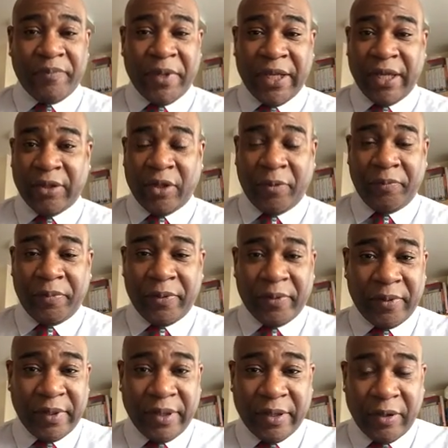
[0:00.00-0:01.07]
pick it up,
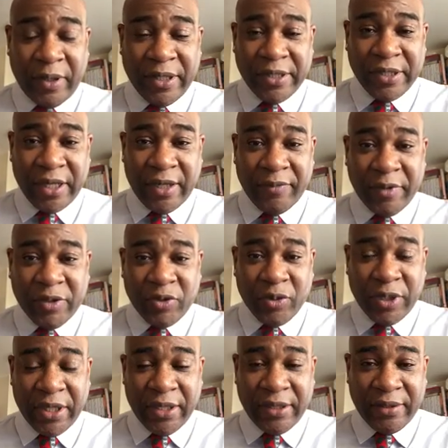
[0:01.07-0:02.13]
in time
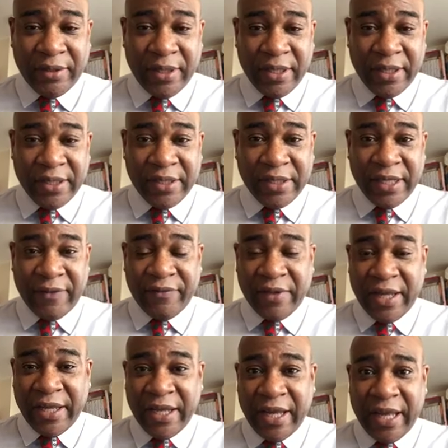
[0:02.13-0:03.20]
between 7
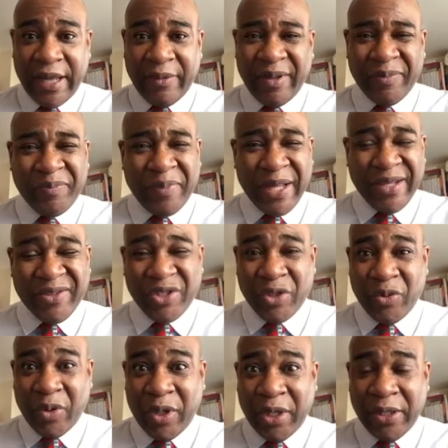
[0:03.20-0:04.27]
a.m. A bit
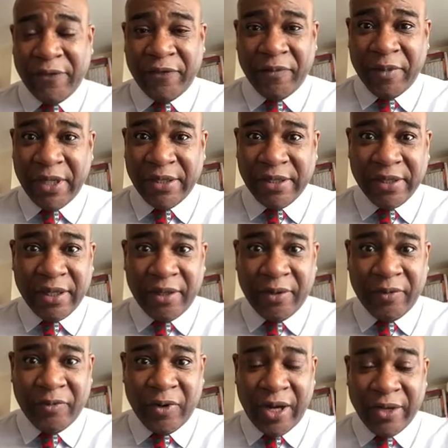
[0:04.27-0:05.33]
too early for me to
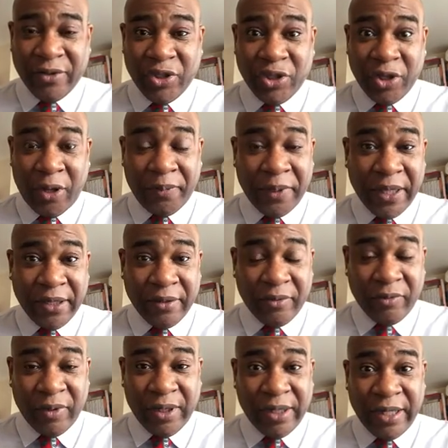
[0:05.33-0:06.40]
go around shopping.
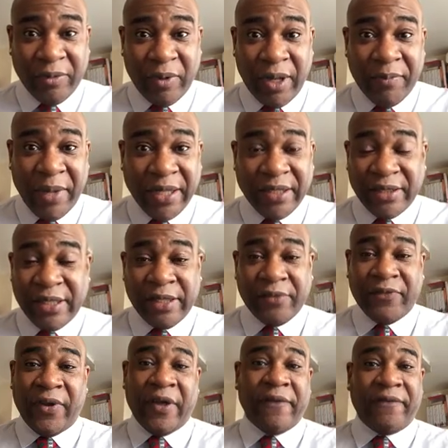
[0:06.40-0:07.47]
But well, anyway, I made a
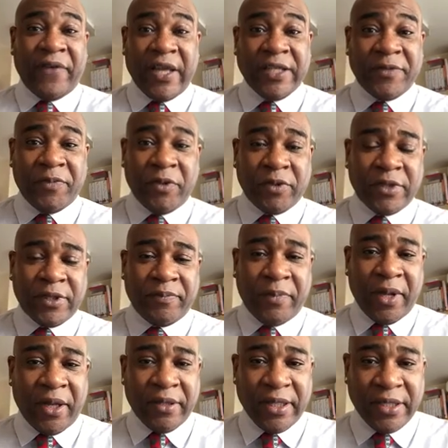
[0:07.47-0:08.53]
deal via Facebook to
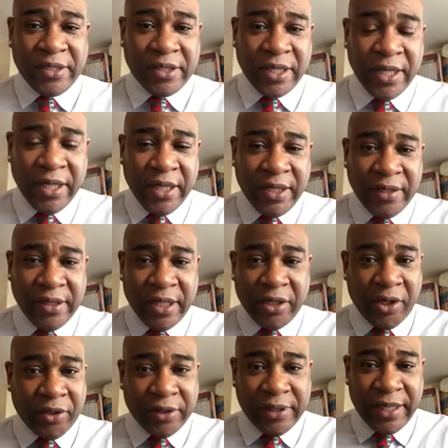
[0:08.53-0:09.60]
buy this
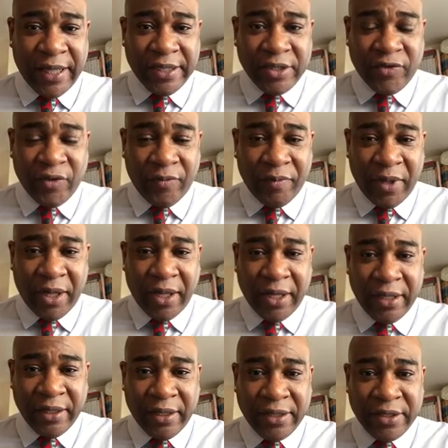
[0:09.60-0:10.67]
Nikon lens for
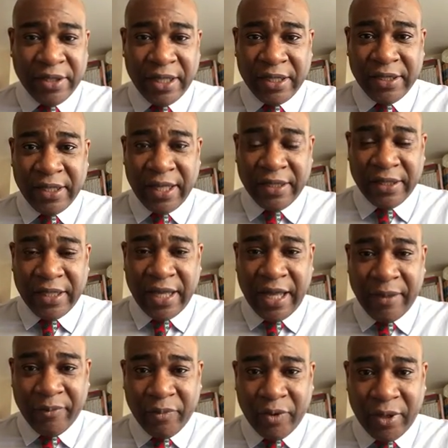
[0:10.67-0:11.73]
my second-hand
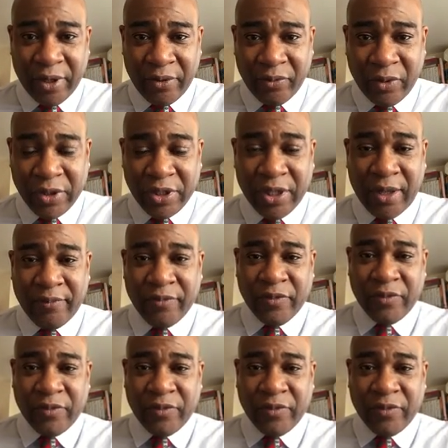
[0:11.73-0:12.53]
camera, which